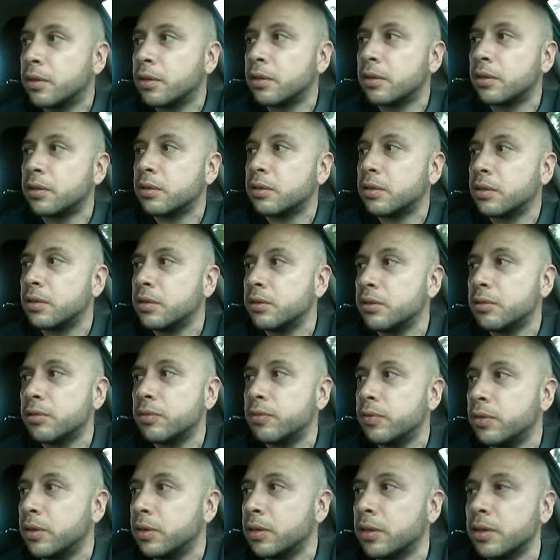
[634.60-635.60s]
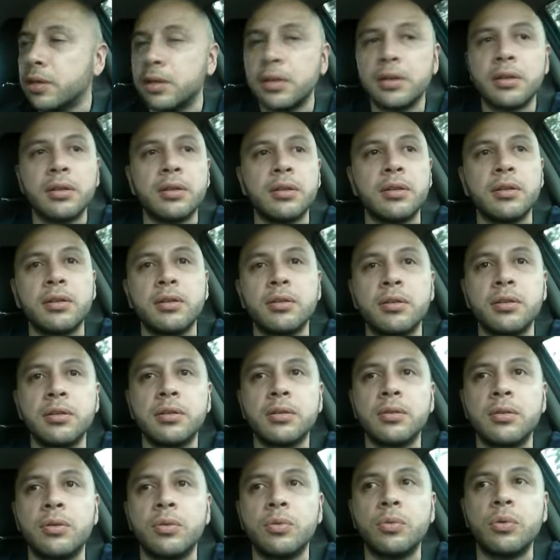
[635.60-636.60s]
And it's because they're
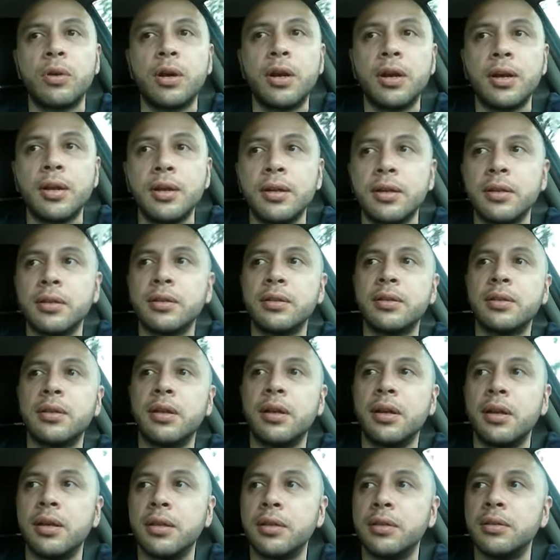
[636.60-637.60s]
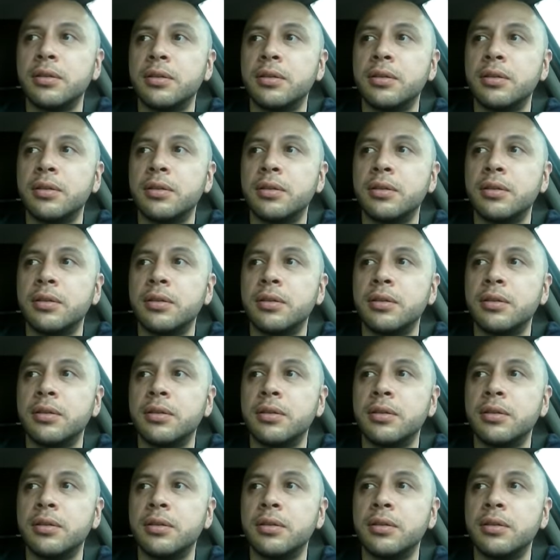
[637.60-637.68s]
so rotten inside.